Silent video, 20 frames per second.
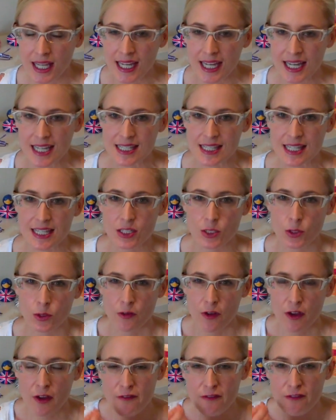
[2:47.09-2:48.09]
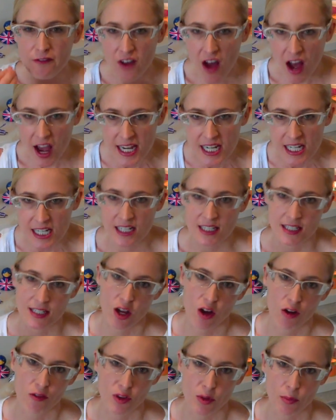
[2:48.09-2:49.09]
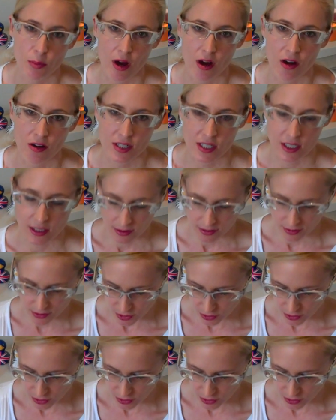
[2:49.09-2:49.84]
is the sort of fineness of the particles.